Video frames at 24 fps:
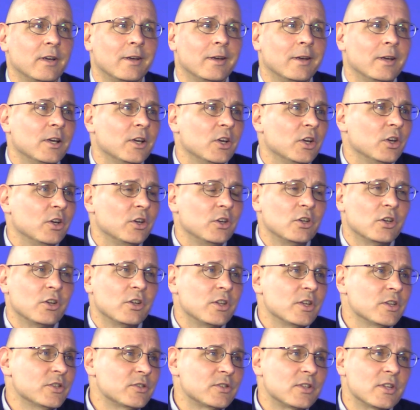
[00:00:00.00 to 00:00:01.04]
right. you know,
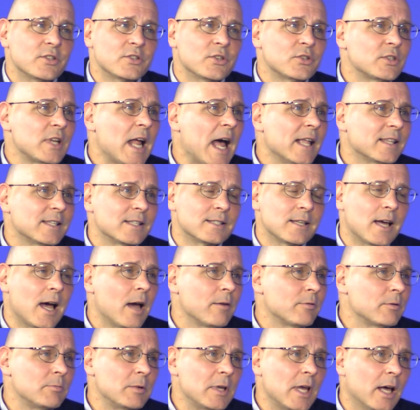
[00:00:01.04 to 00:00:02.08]
this, this is not the
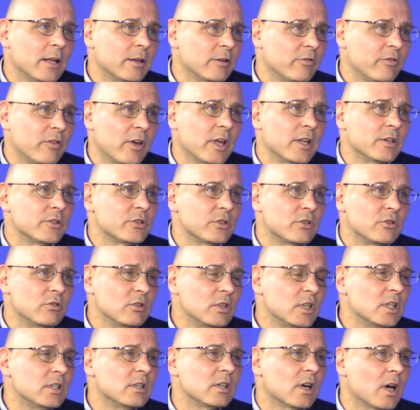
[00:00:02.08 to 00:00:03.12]
time to be on the fence. Right. You
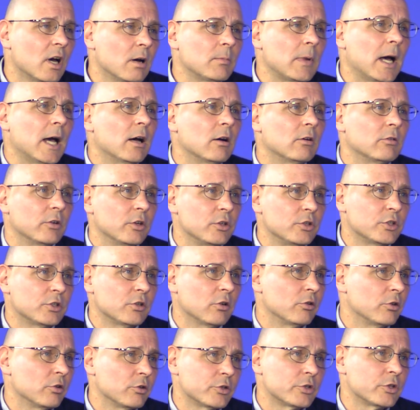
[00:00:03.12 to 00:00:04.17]
need to come out and
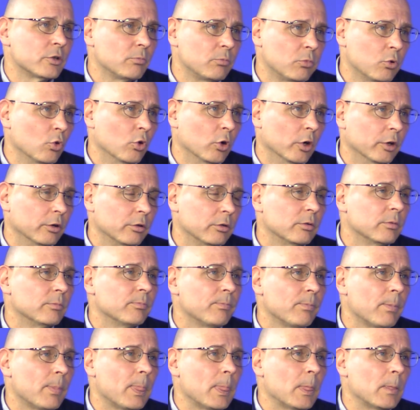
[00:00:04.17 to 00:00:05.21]
show your support.
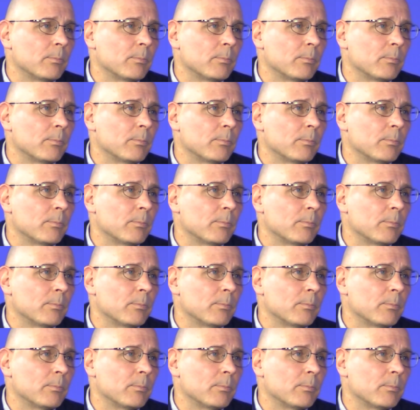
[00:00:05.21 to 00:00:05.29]
Yeah.